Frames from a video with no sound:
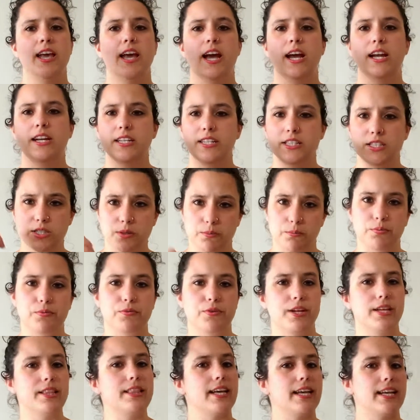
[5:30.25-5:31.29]
any
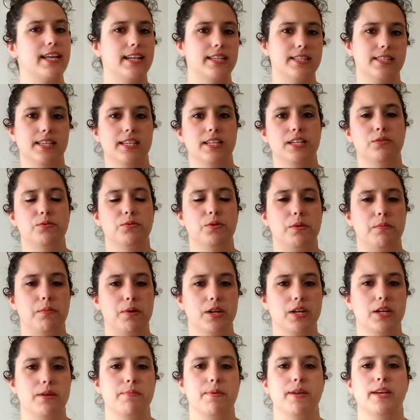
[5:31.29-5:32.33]
debris that gets into a
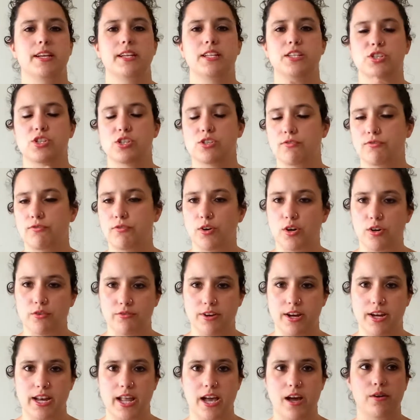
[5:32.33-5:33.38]
market bag could just fall
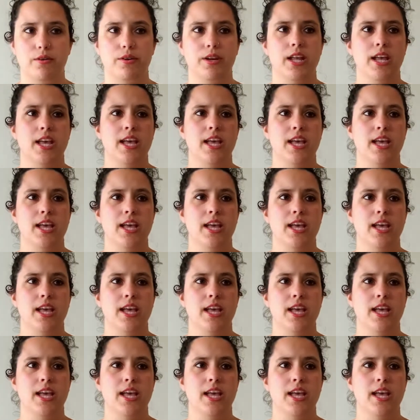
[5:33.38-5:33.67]
right out.